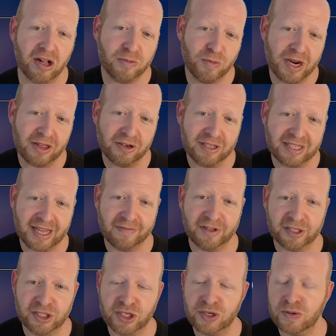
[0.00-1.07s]
whether it's
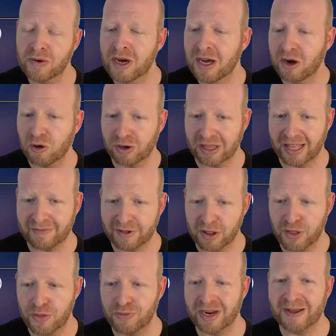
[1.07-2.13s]
level 2 or level
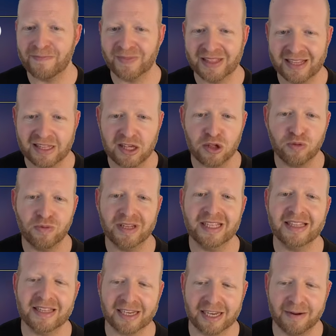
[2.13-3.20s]
3. This is
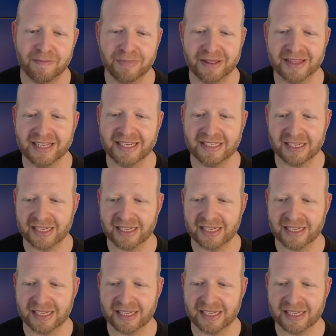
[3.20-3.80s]
really the complete